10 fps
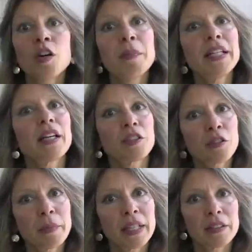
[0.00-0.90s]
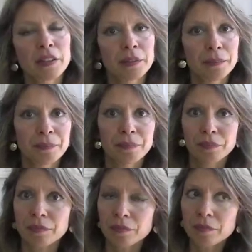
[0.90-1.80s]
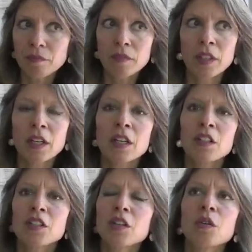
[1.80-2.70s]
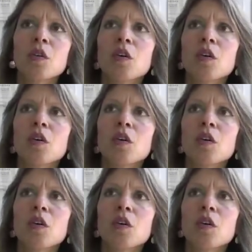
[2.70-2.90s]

could be detrimental. So